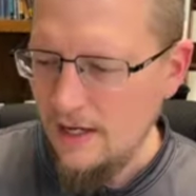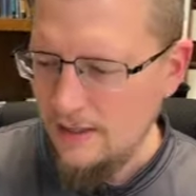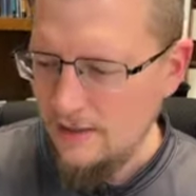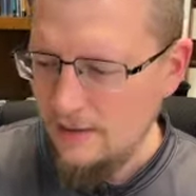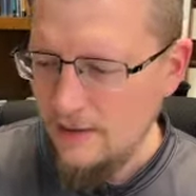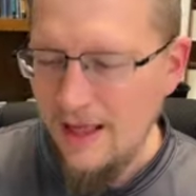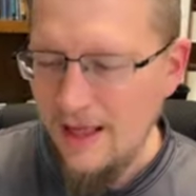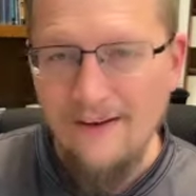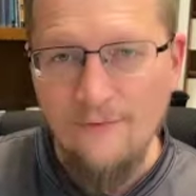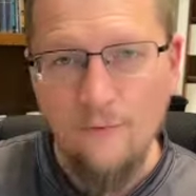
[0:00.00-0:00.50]

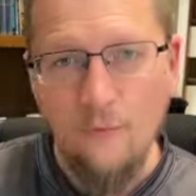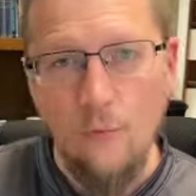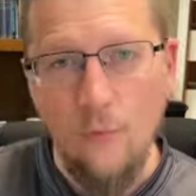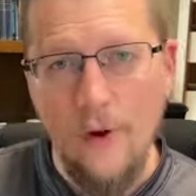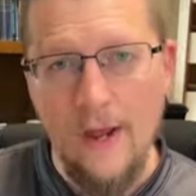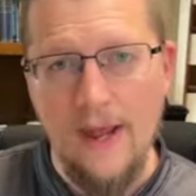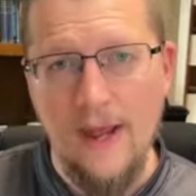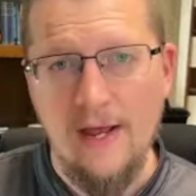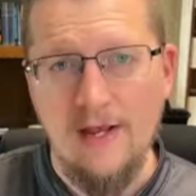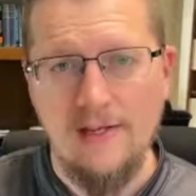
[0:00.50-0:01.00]
Love
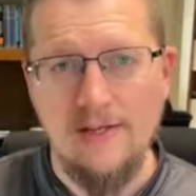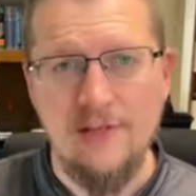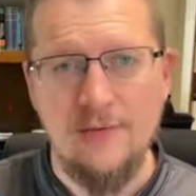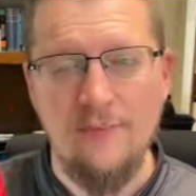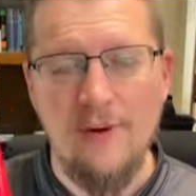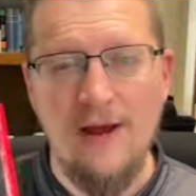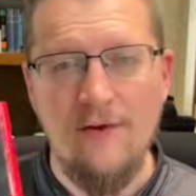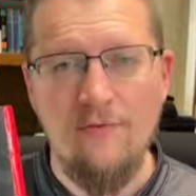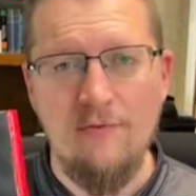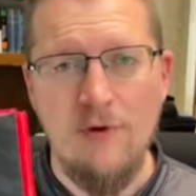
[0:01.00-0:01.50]
Wins
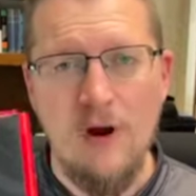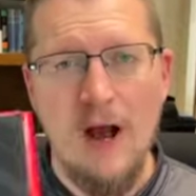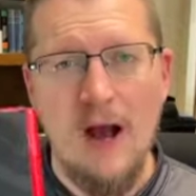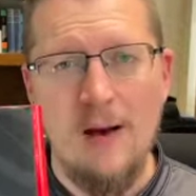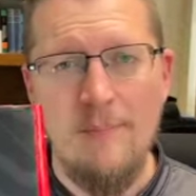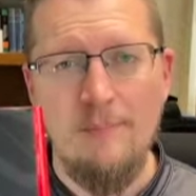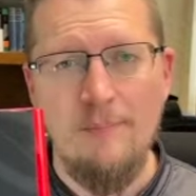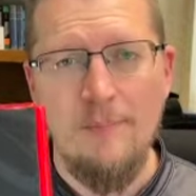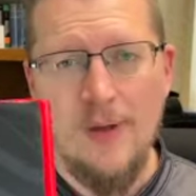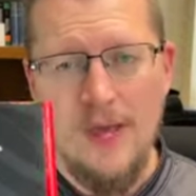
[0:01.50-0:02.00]
by
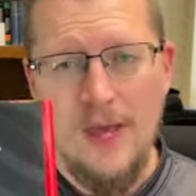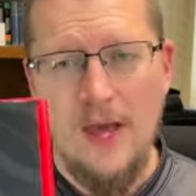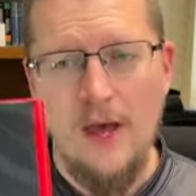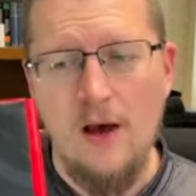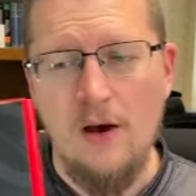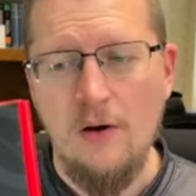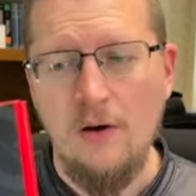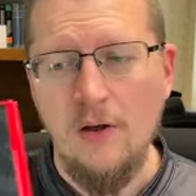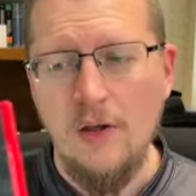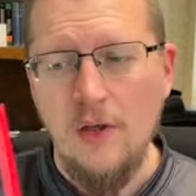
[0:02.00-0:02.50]
Rob
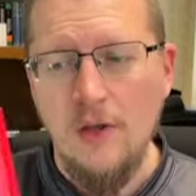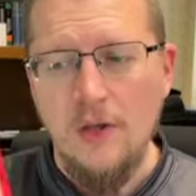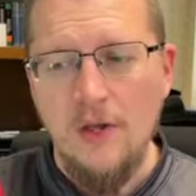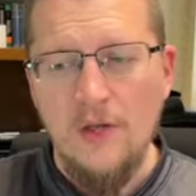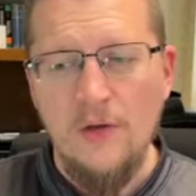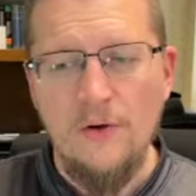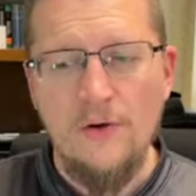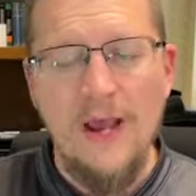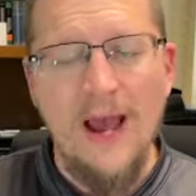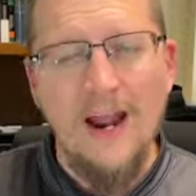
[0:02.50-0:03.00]
Bell,
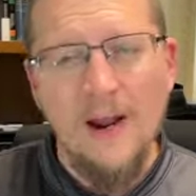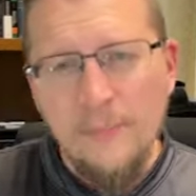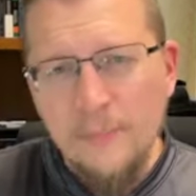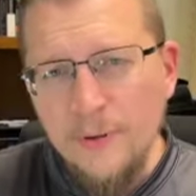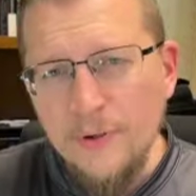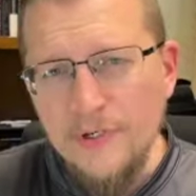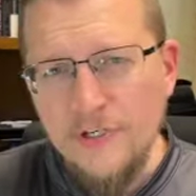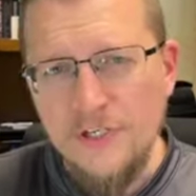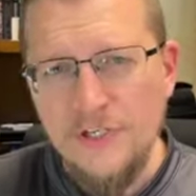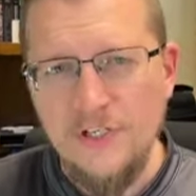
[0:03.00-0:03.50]
who kind of
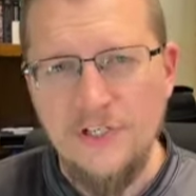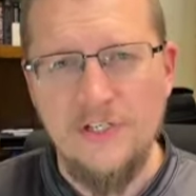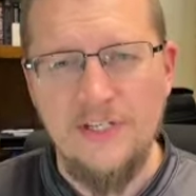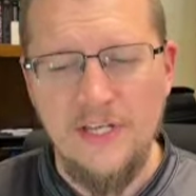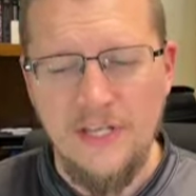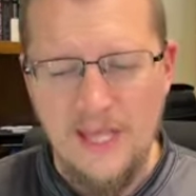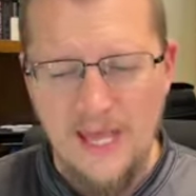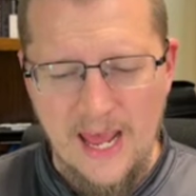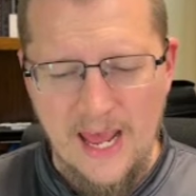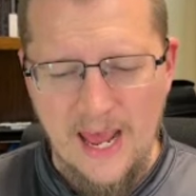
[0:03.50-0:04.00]
pushes
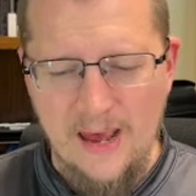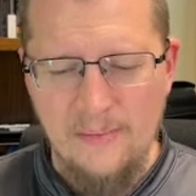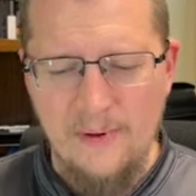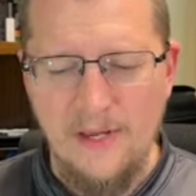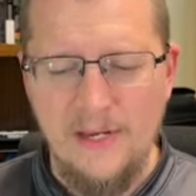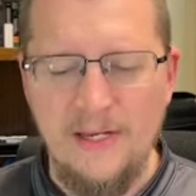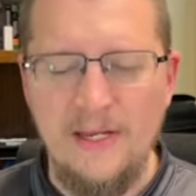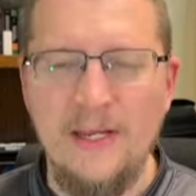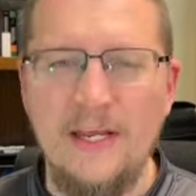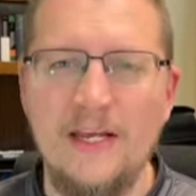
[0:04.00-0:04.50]
the
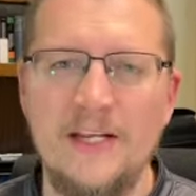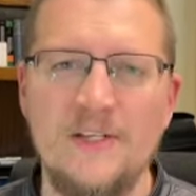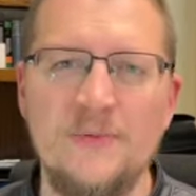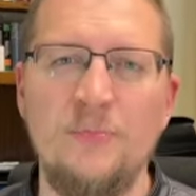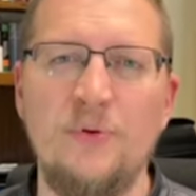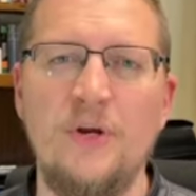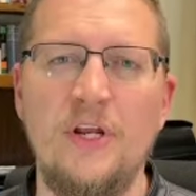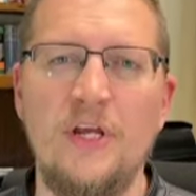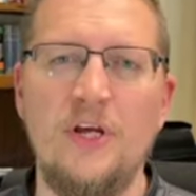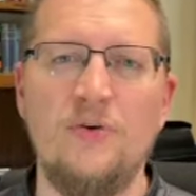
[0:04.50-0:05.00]
gamut. He gets
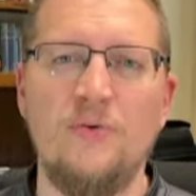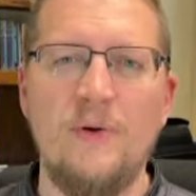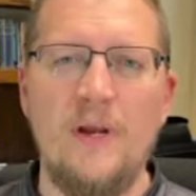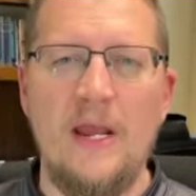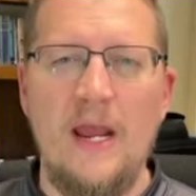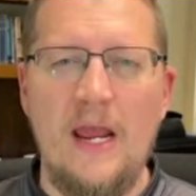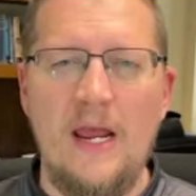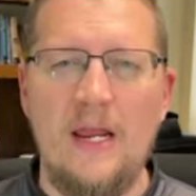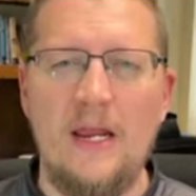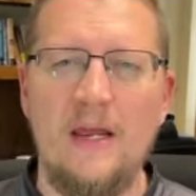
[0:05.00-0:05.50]
pretty
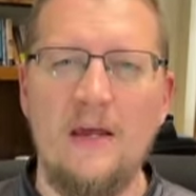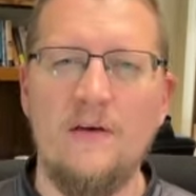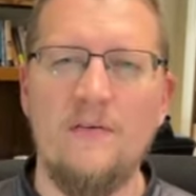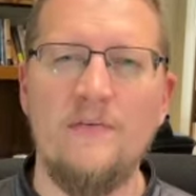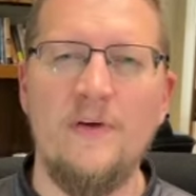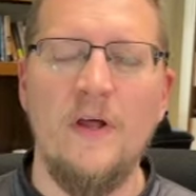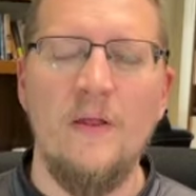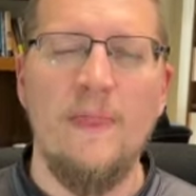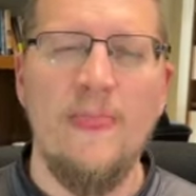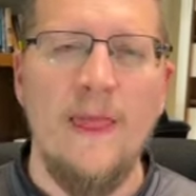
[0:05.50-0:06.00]

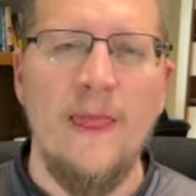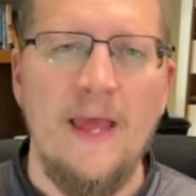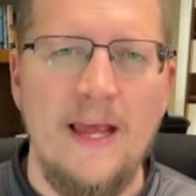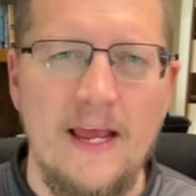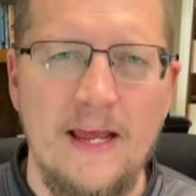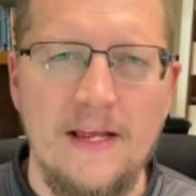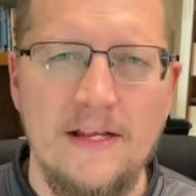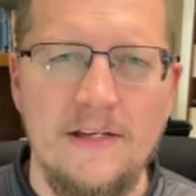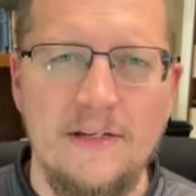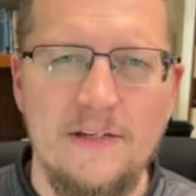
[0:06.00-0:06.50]
creative
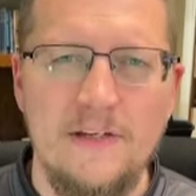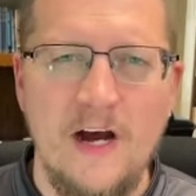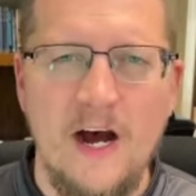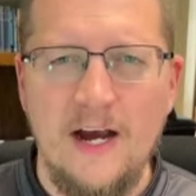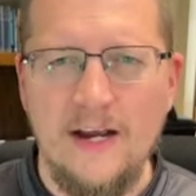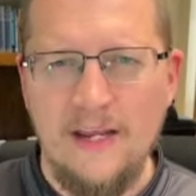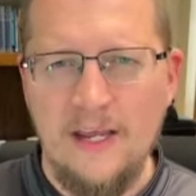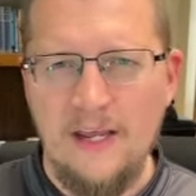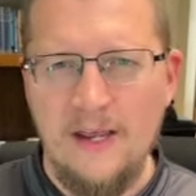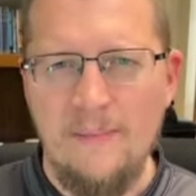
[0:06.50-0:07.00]
in
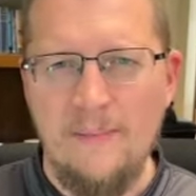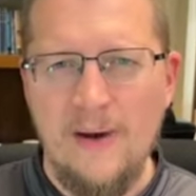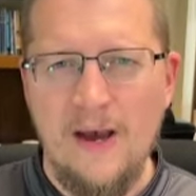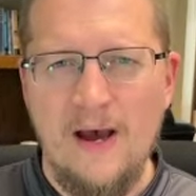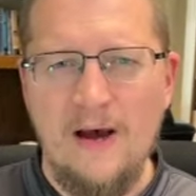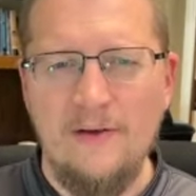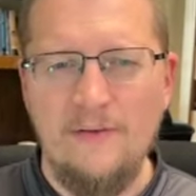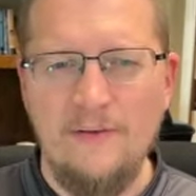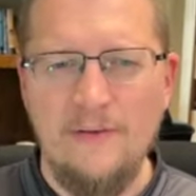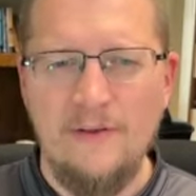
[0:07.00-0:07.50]
talking
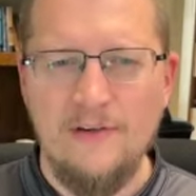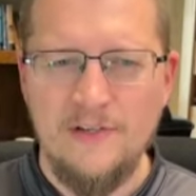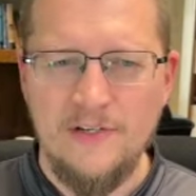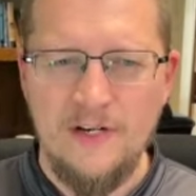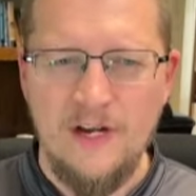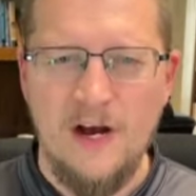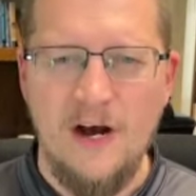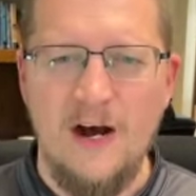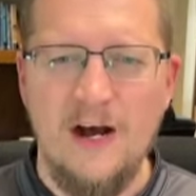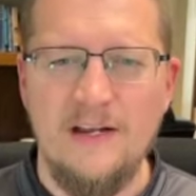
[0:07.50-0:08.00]
about this
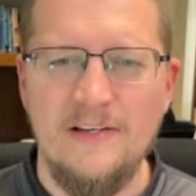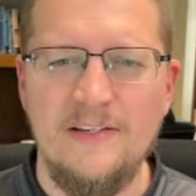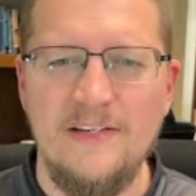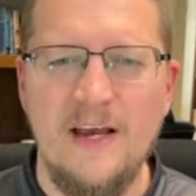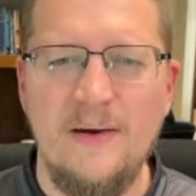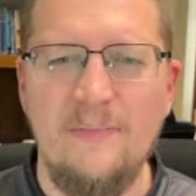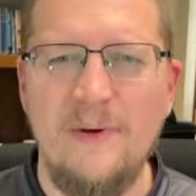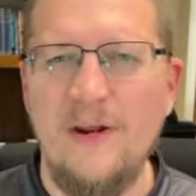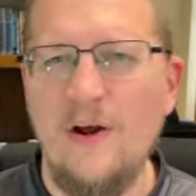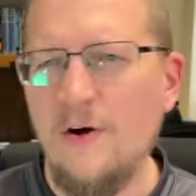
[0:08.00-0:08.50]

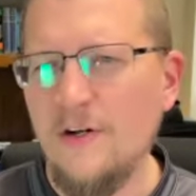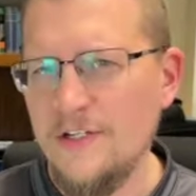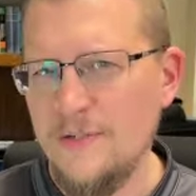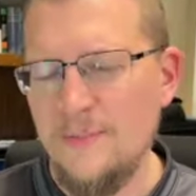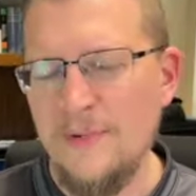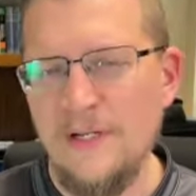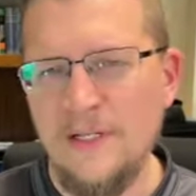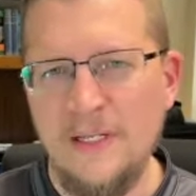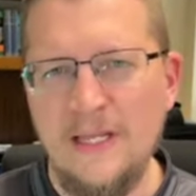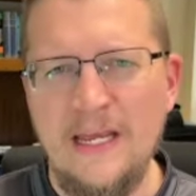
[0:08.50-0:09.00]
concept, and
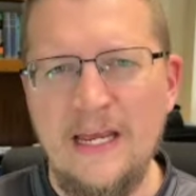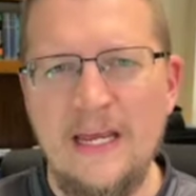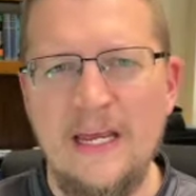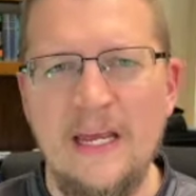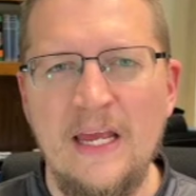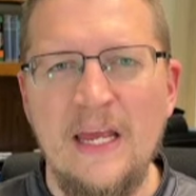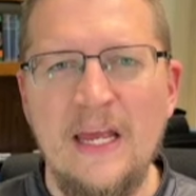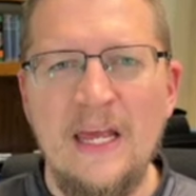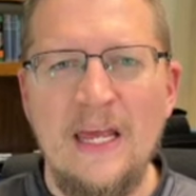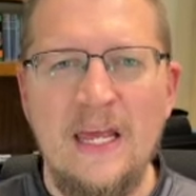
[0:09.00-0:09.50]

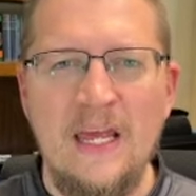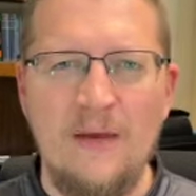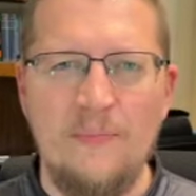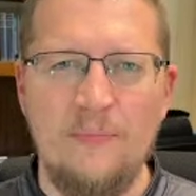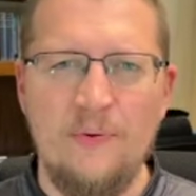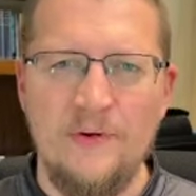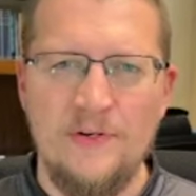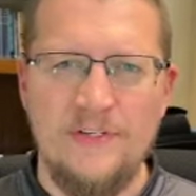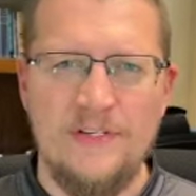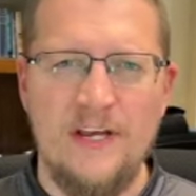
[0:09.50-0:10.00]
ultimately, he
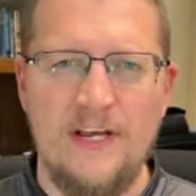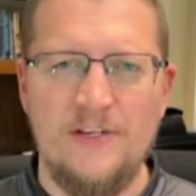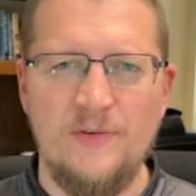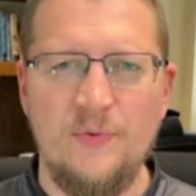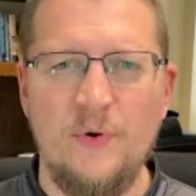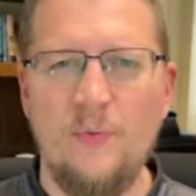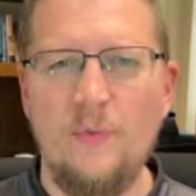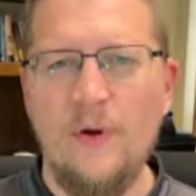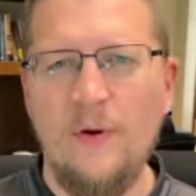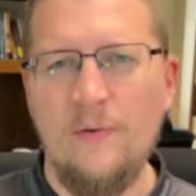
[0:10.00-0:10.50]

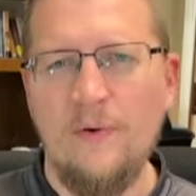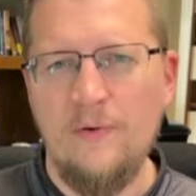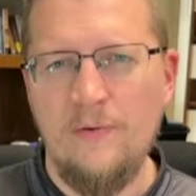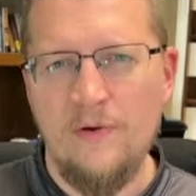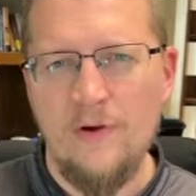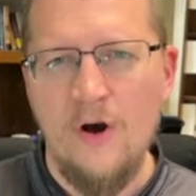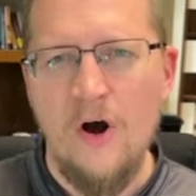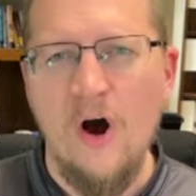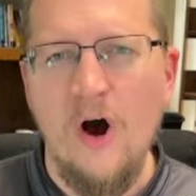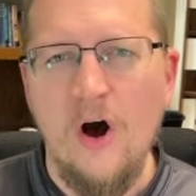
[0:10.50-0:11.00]
presents what we
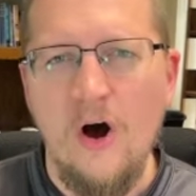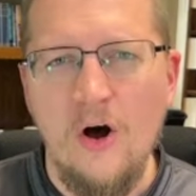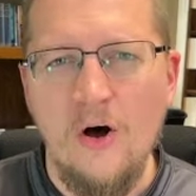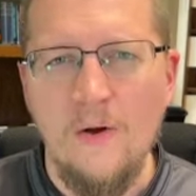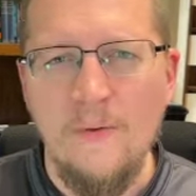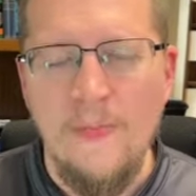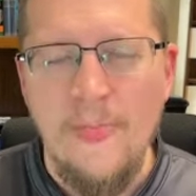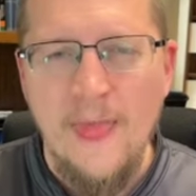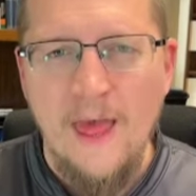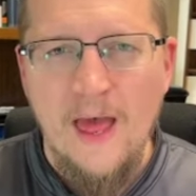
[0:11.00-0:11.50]
would
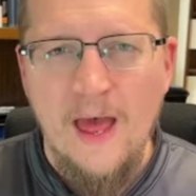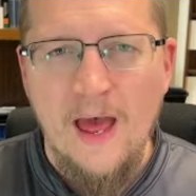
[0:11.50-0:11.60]
call